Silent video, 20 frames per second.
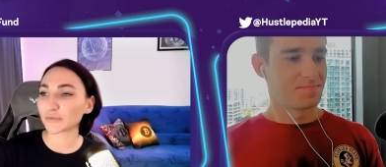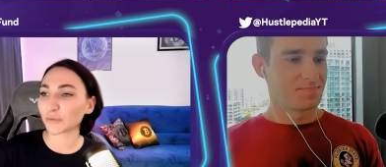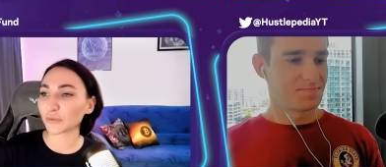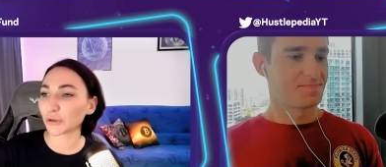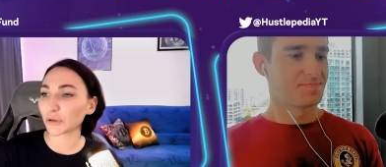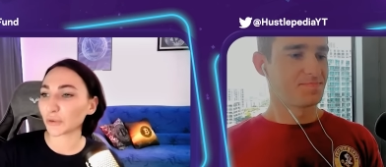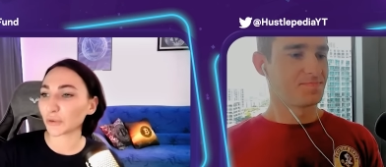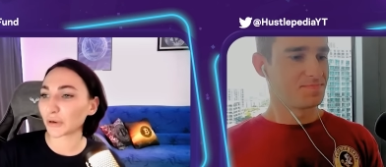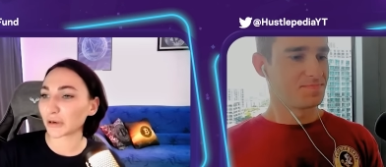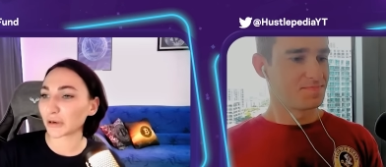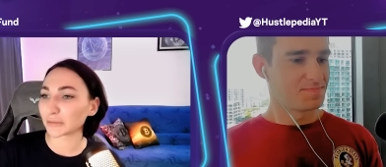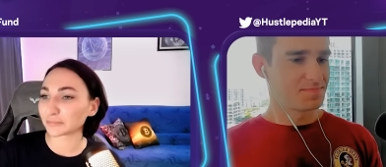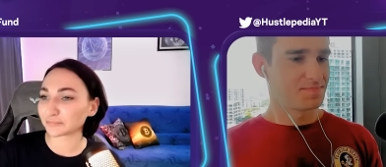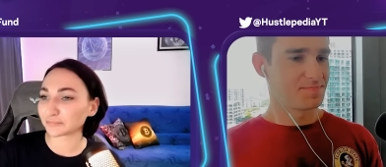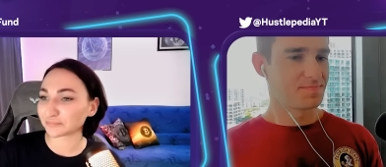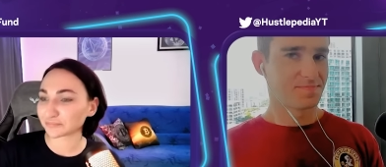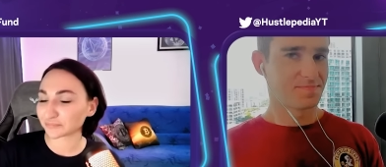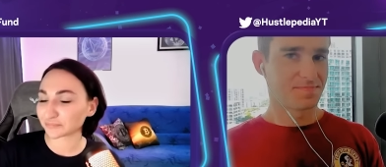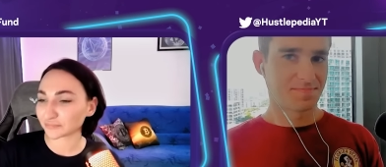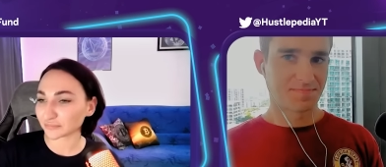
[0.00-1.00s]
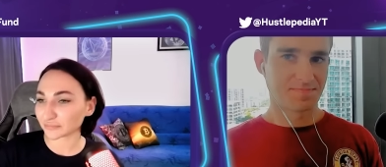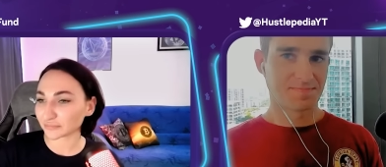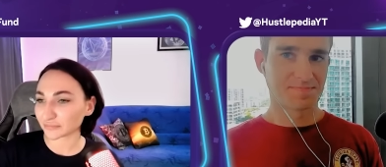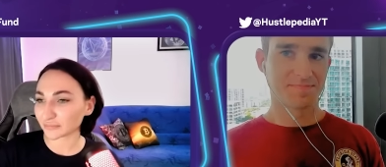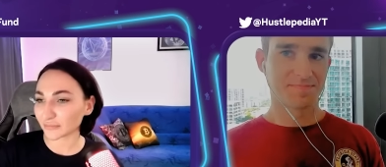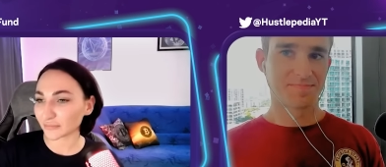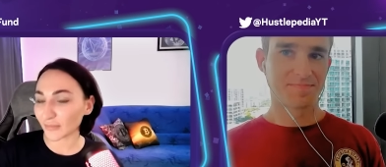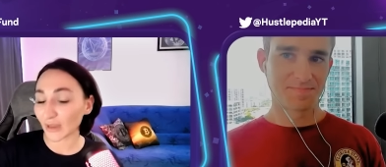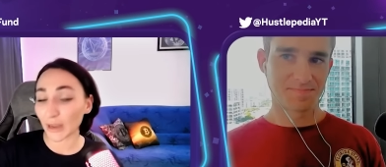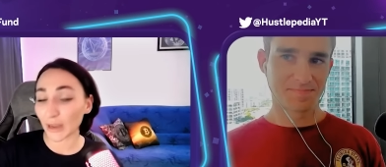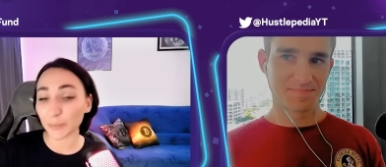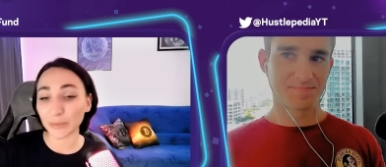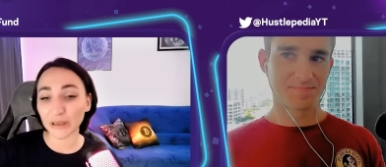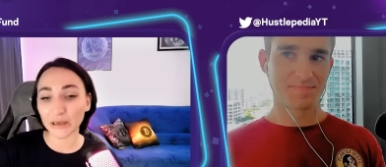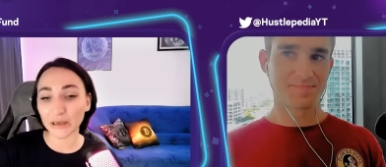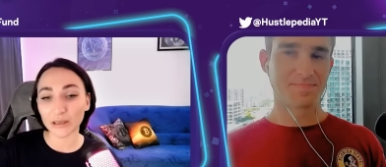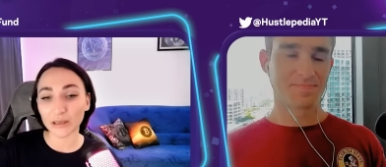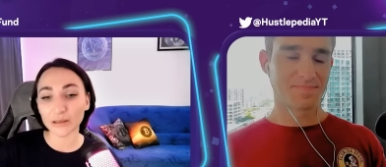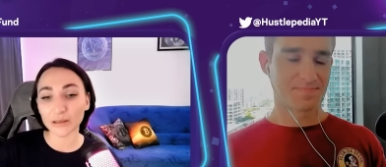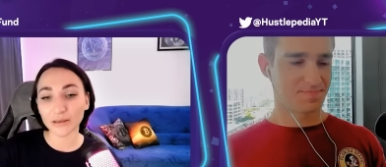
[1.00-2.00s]
Speaker 1: for your
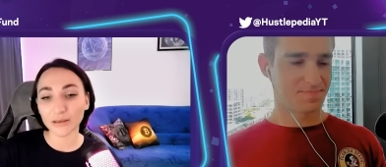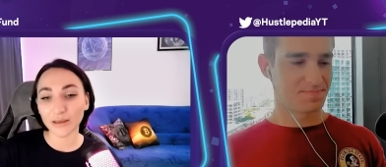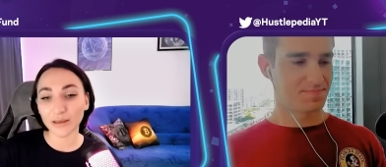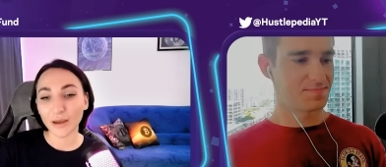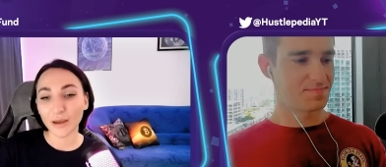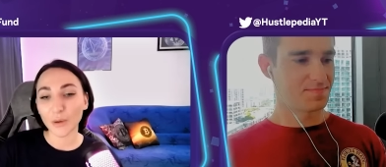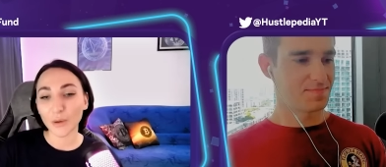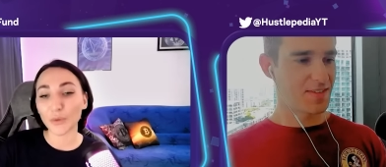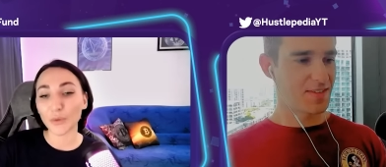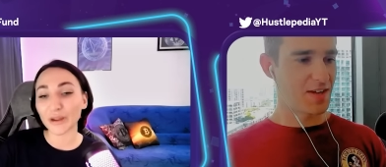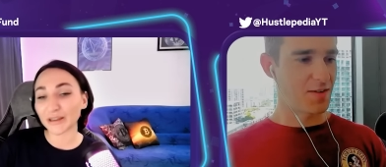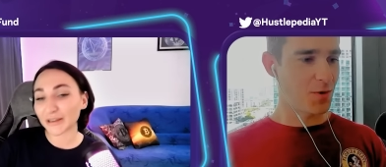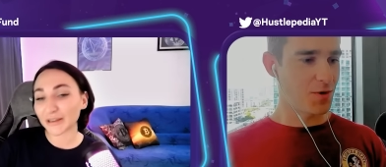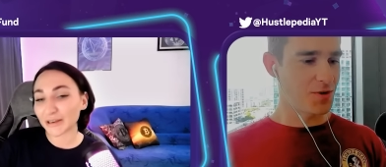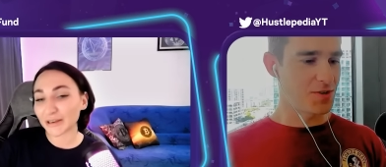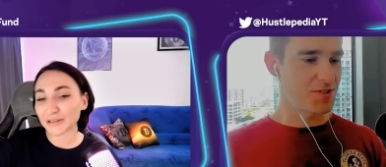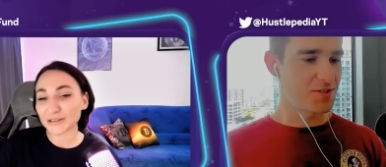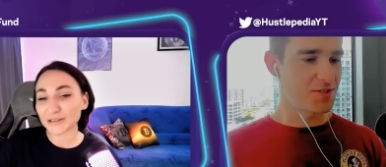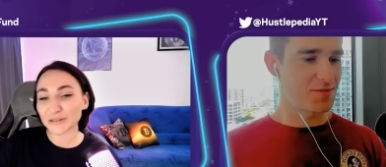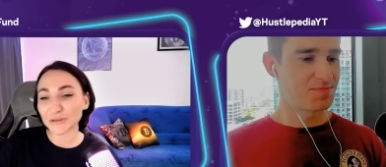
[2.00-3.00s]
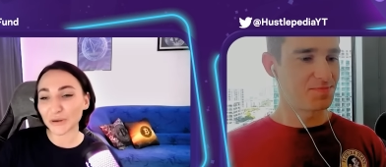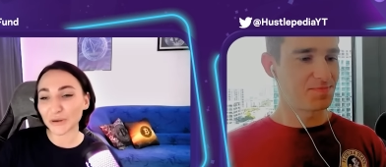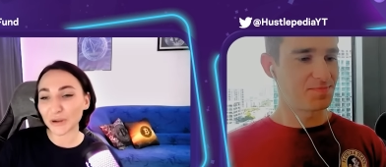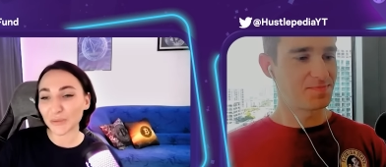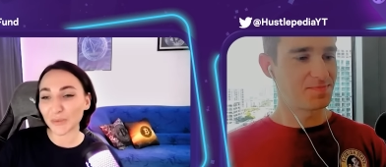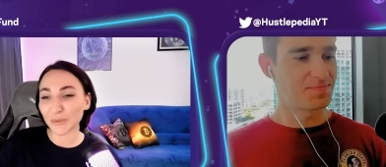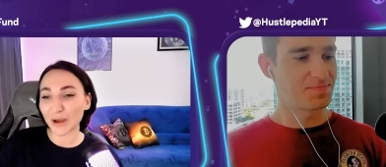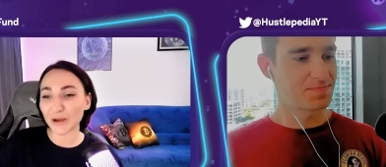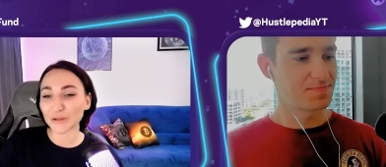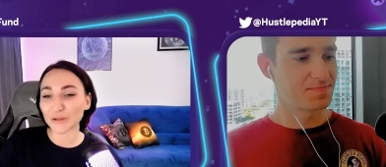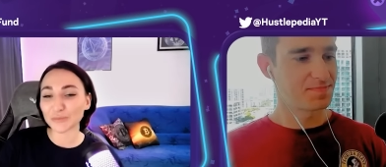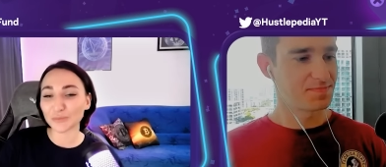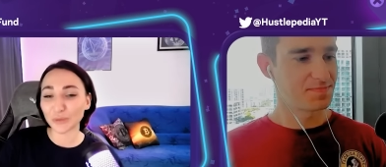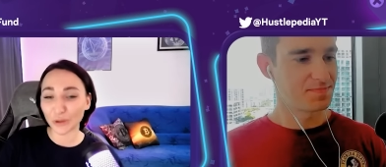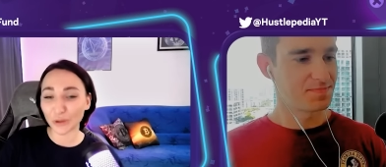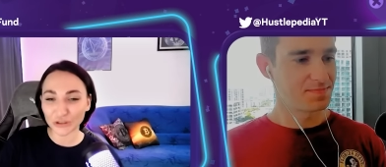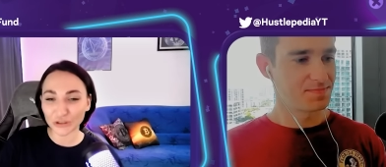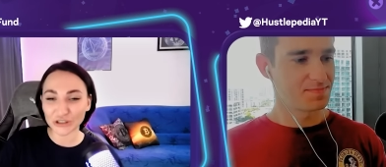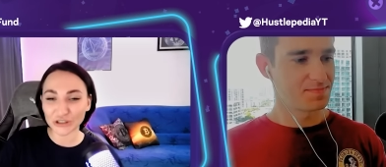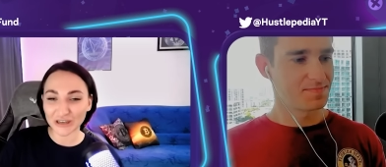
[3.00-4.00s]
opinion. We're of here course. to talk about
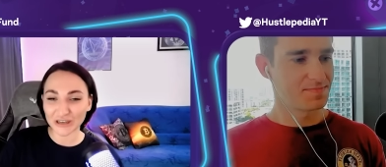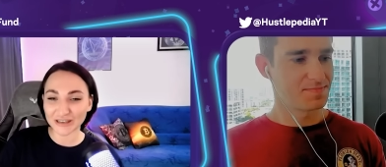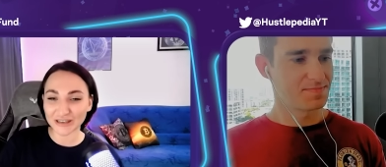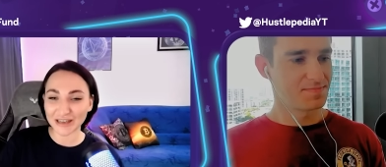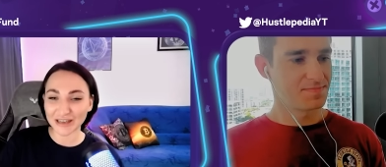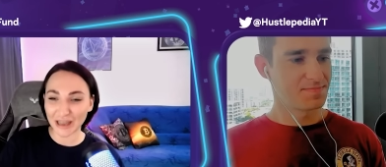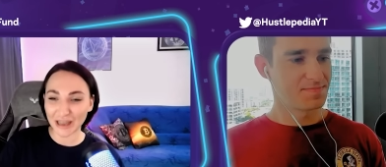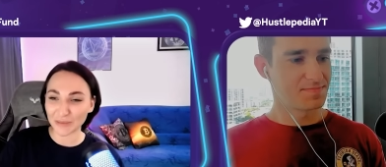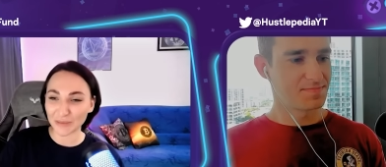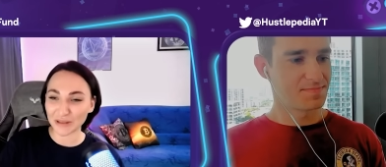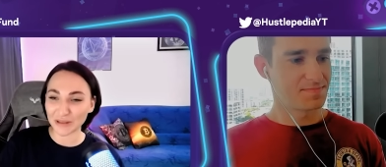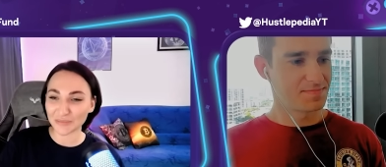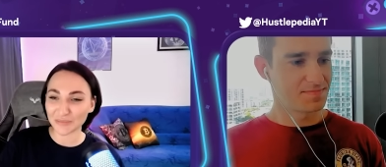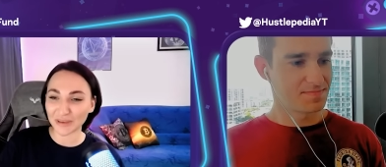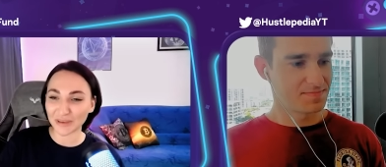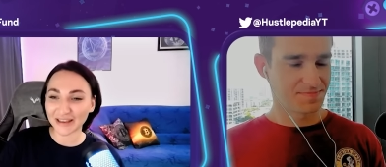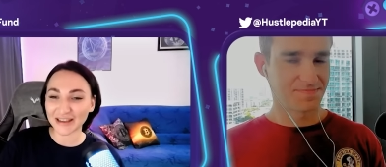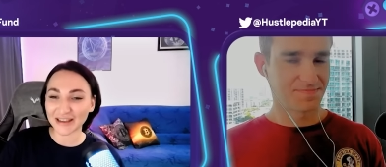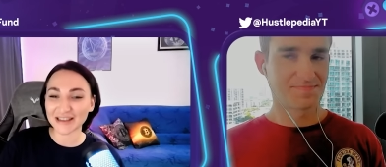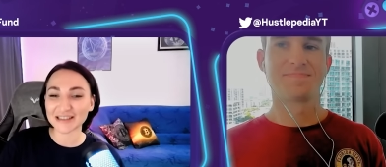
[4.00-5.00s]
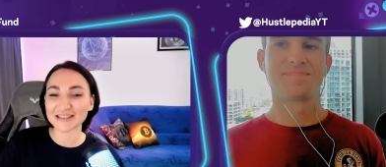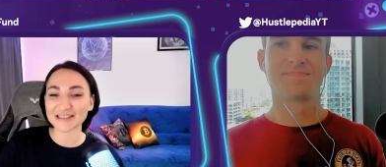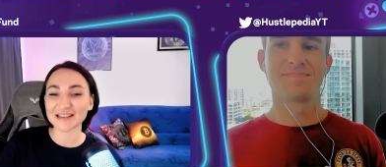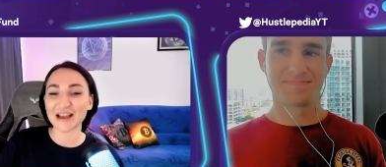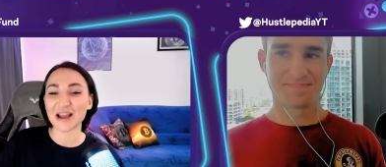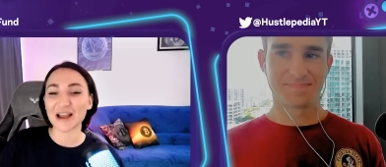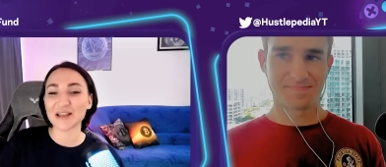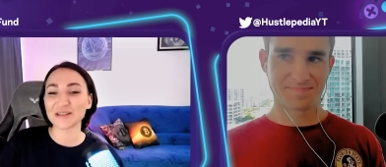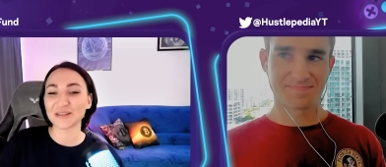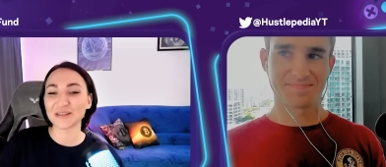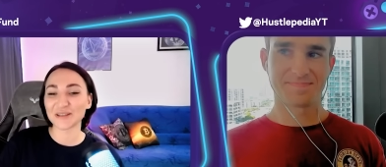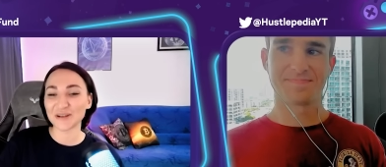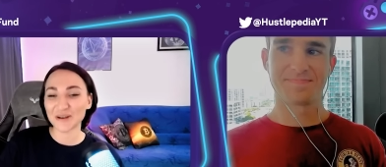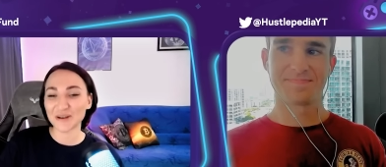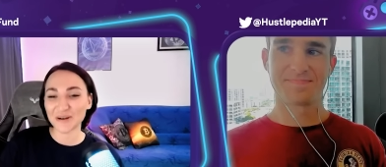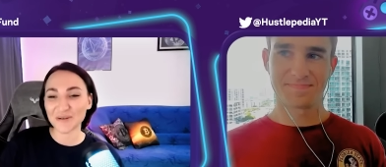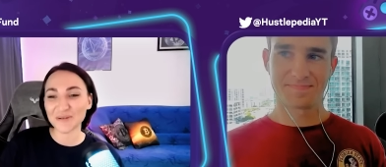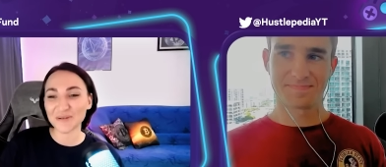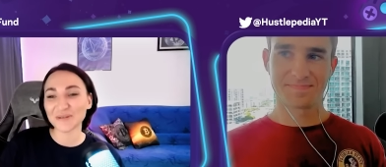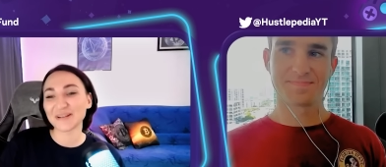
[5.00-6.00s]
blockchain gaming because I
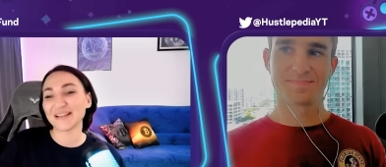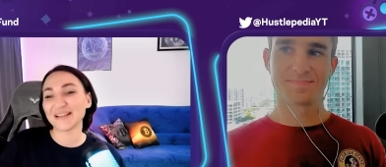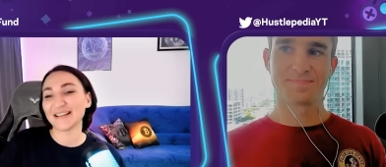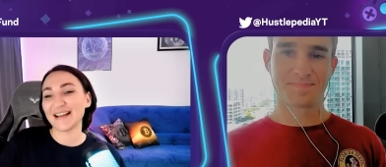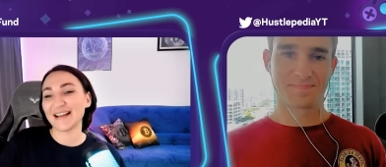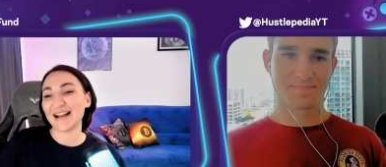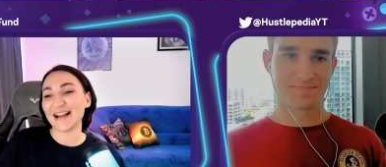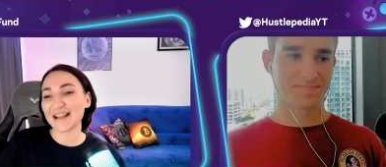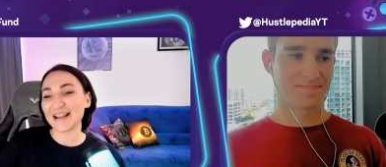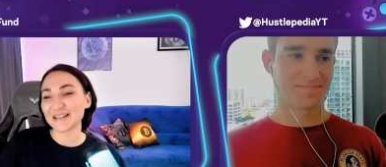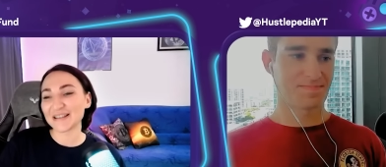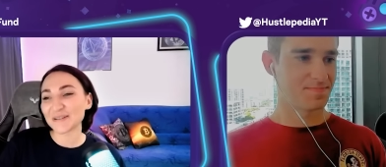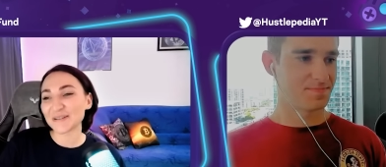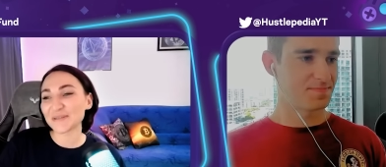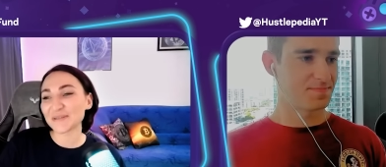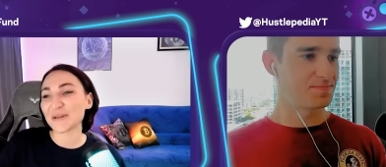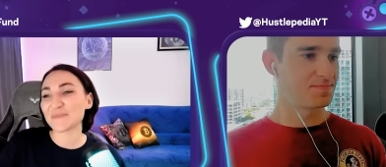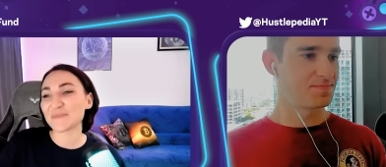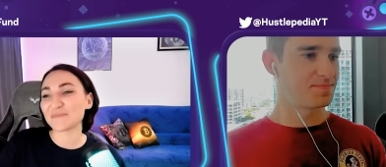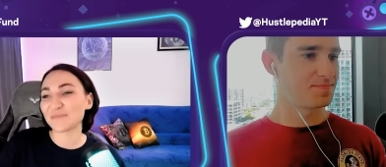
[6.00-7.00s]
know I know you're